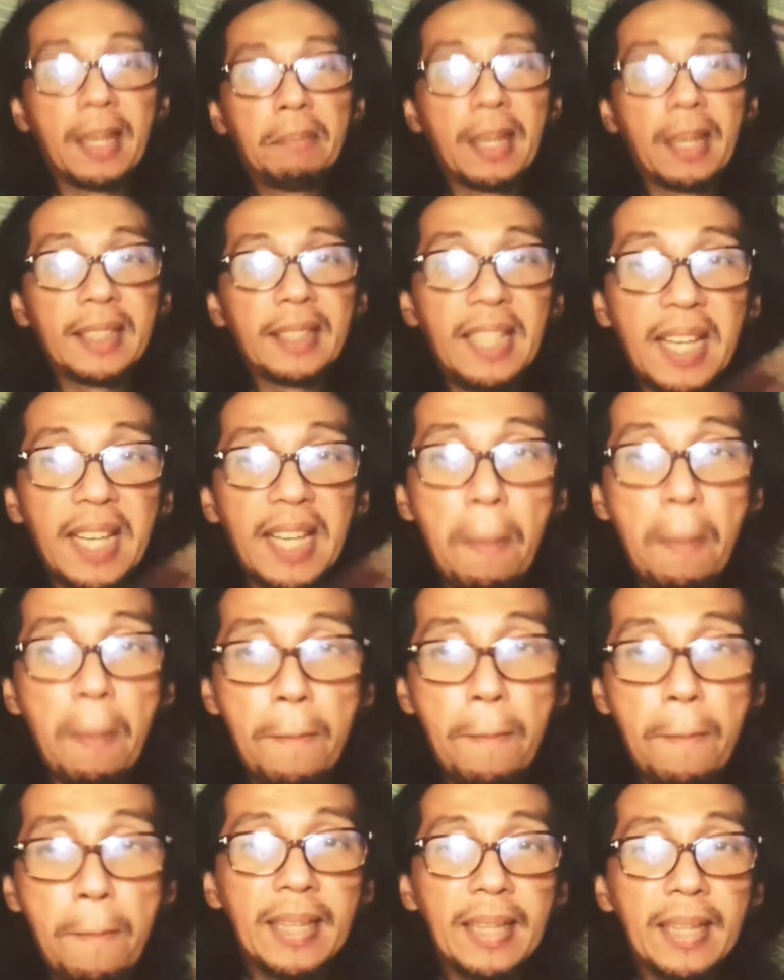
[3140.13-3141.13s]
Maganda yung naging
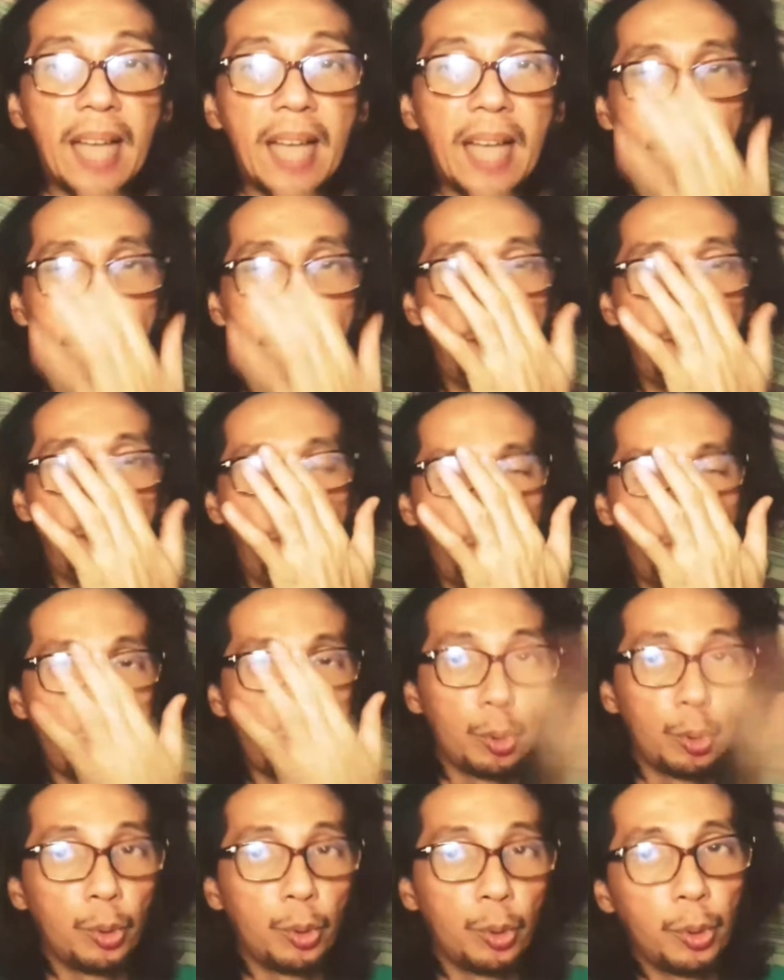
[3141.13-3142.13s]
build up
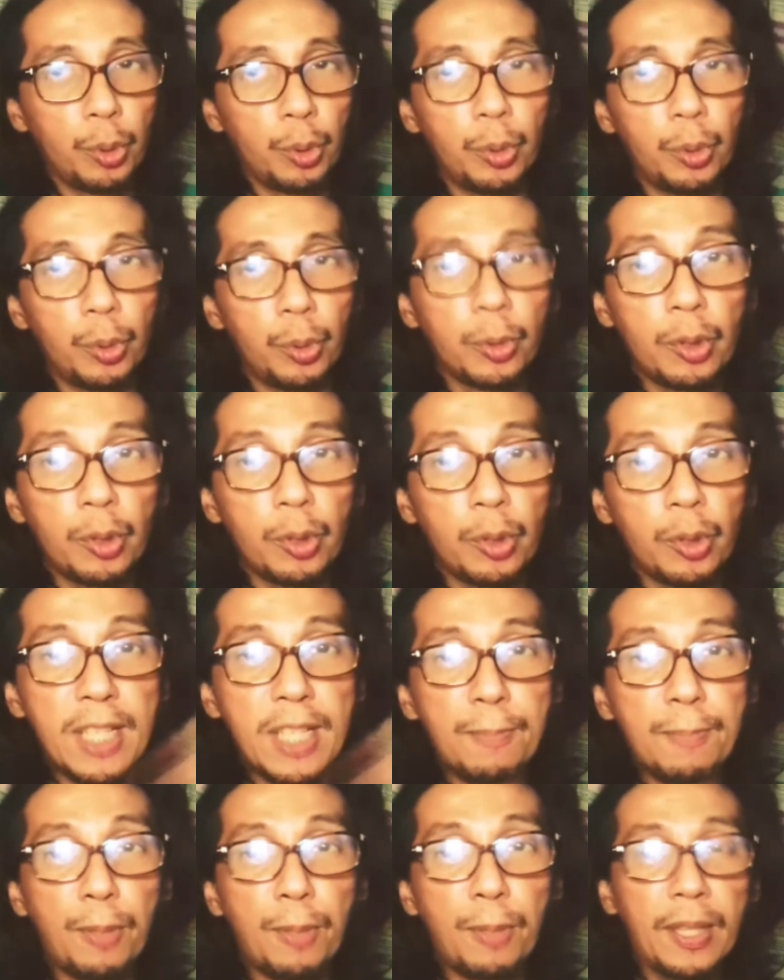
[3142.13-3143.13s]
to
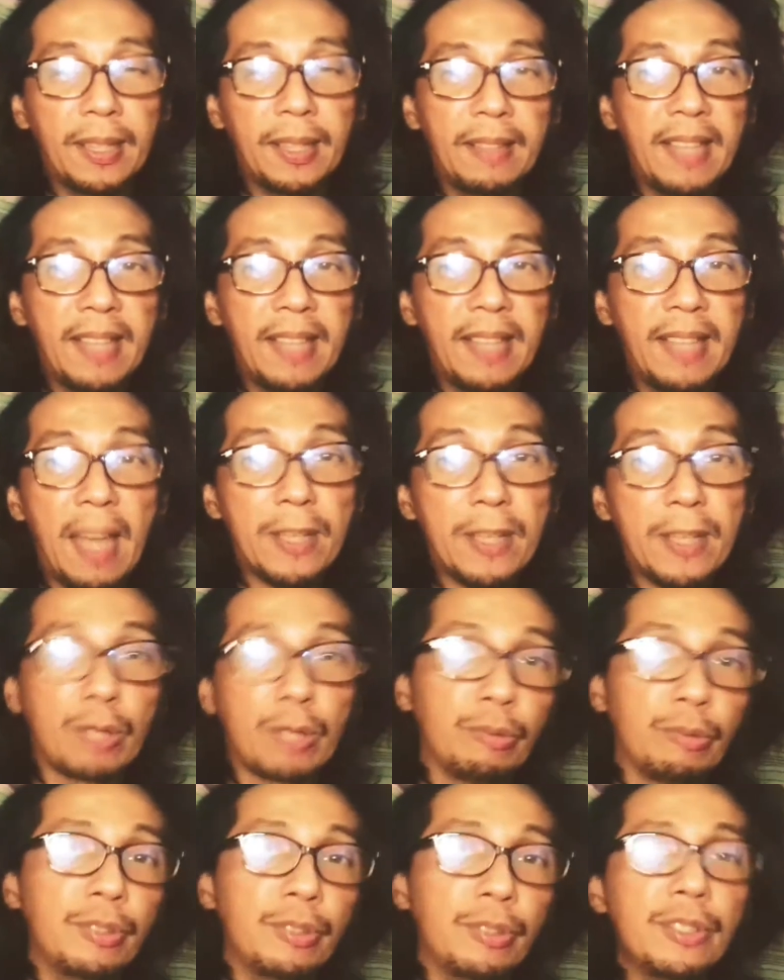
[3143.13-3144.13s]
this point in the
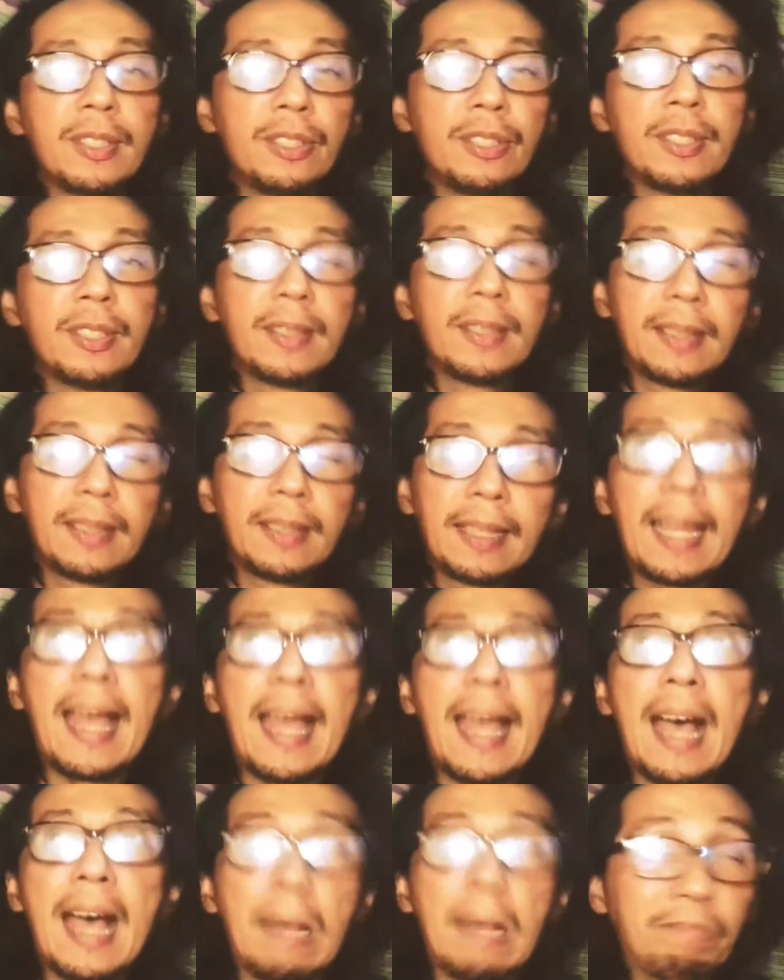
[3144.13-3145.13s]
episode.
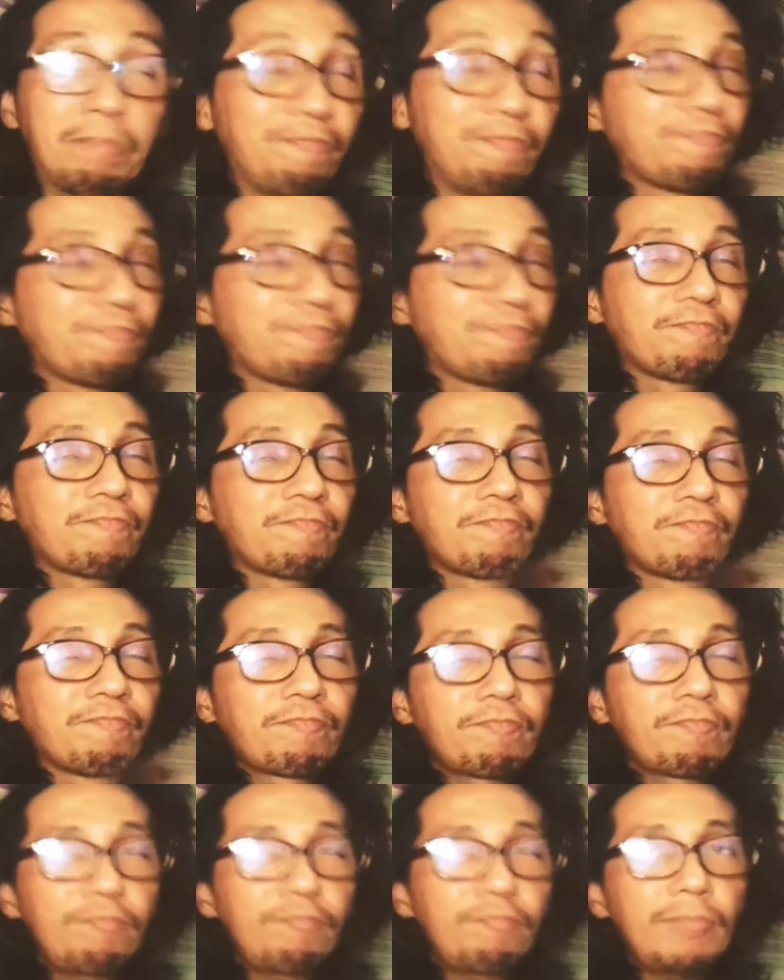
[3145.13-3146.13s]
Kaya
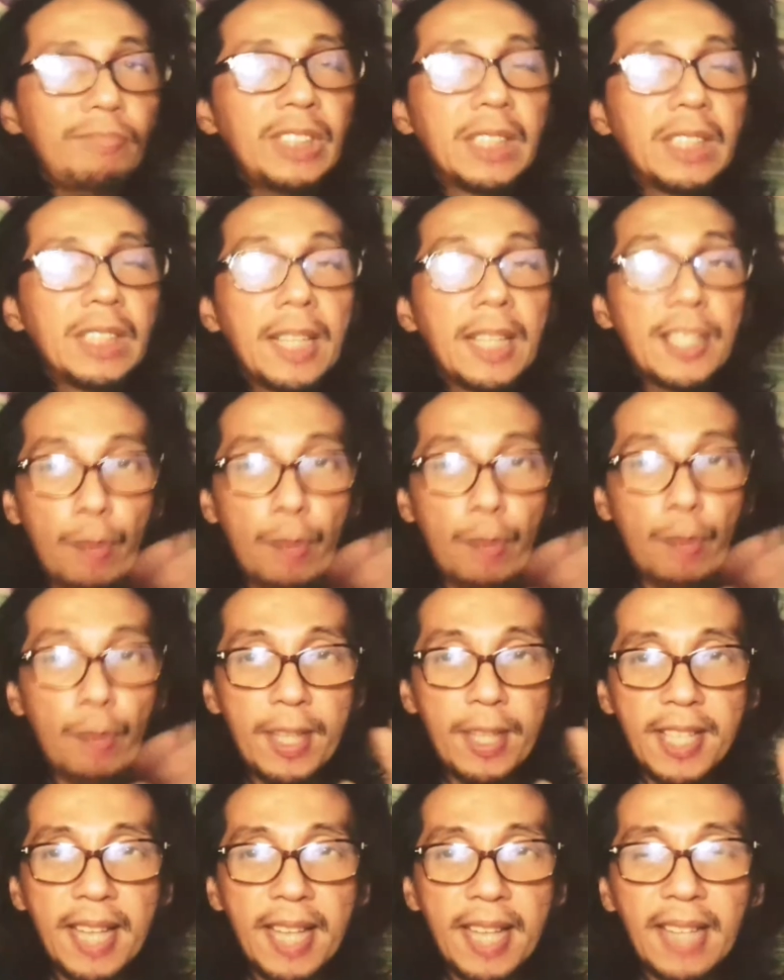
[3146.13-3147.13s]
it's a
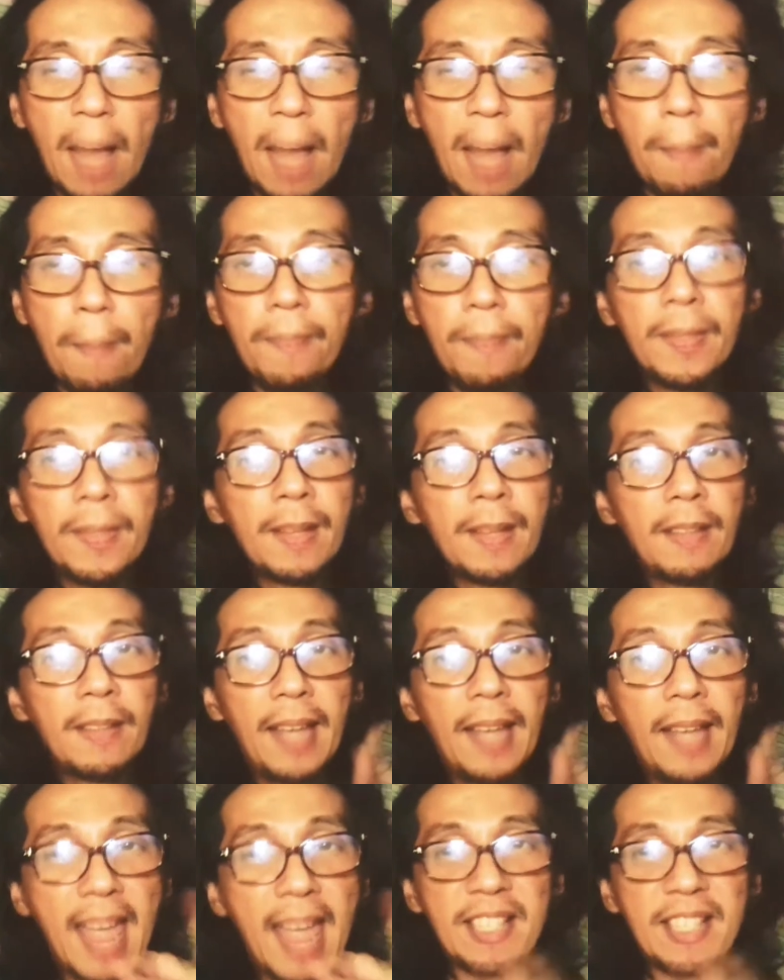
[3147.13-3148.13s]
great setup.
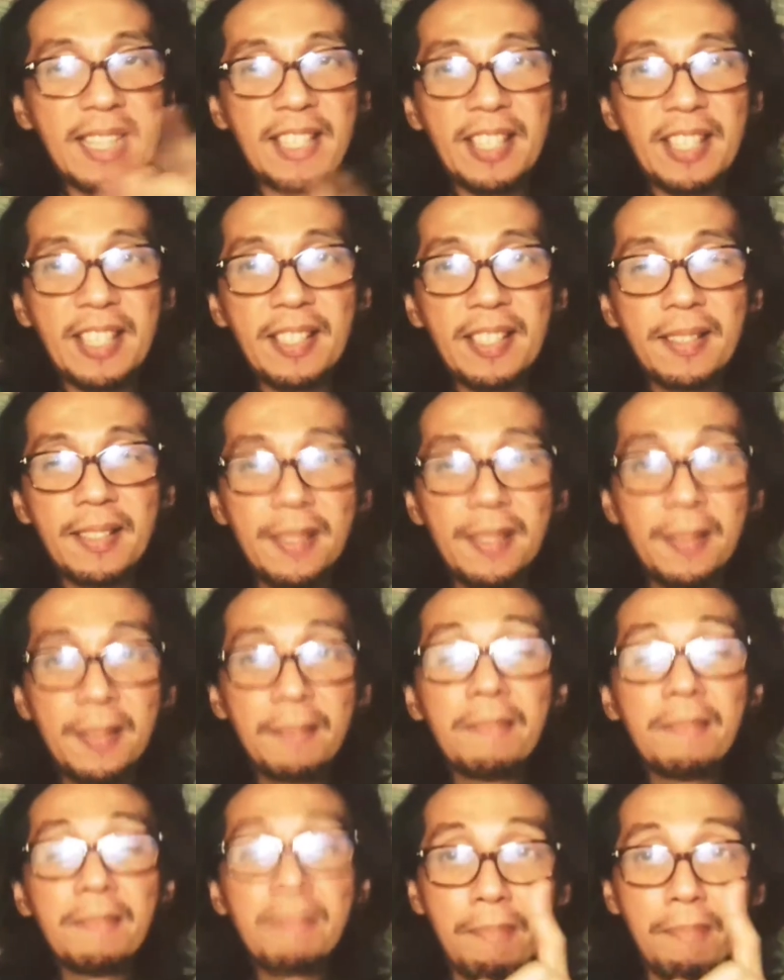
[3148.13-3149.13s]
Hence
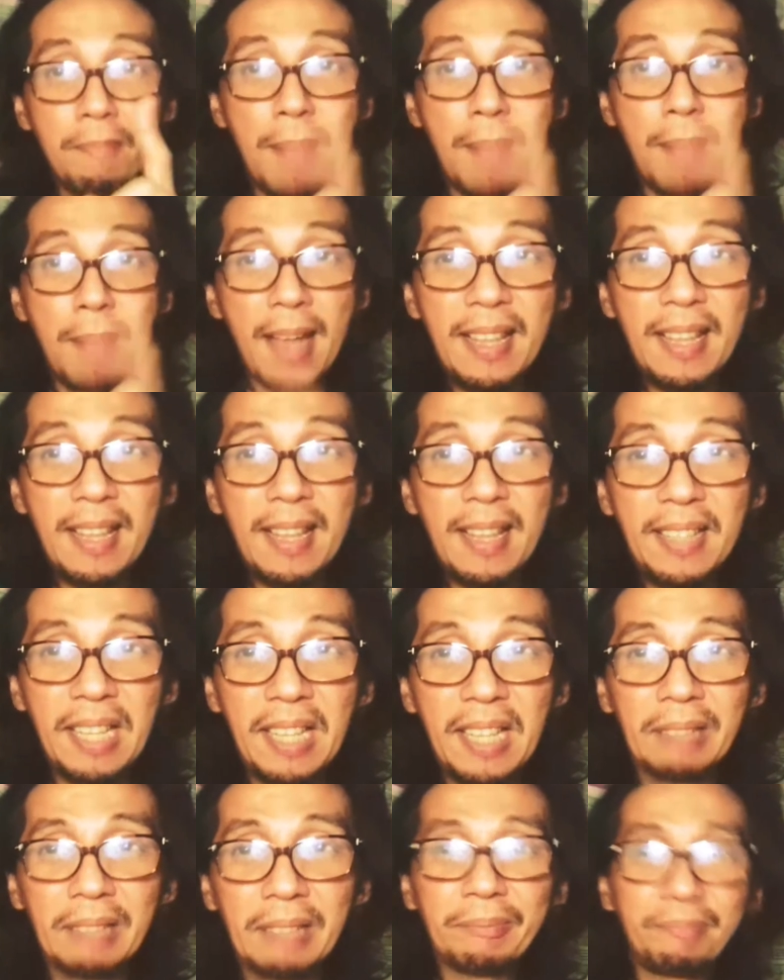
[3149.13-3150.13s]
my
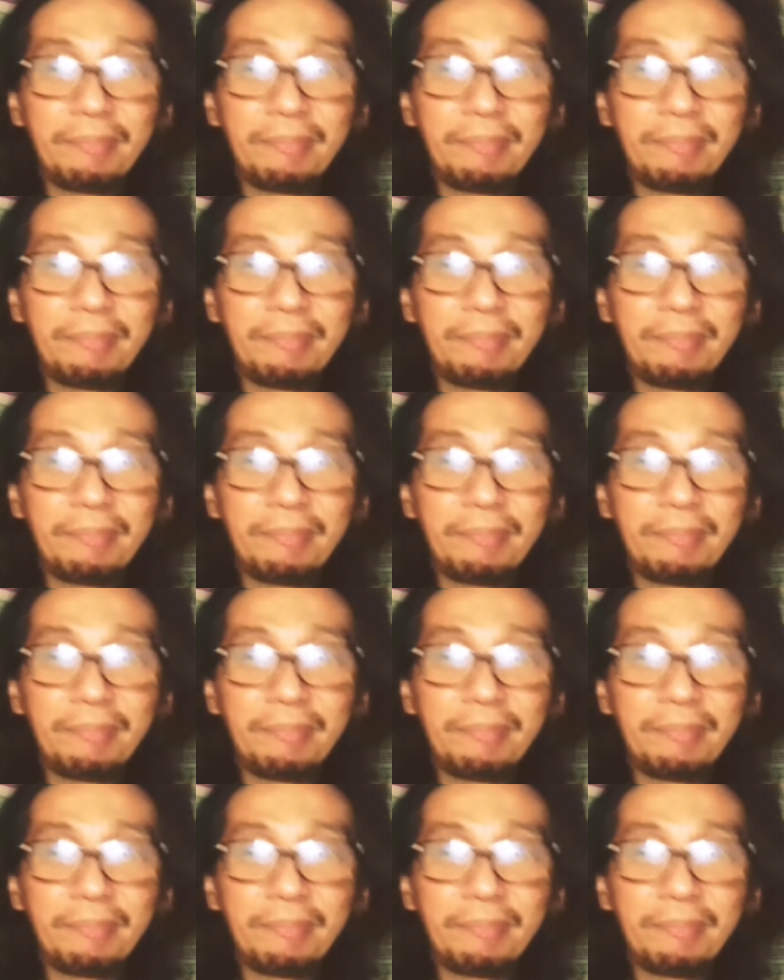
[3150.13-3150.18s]
rating.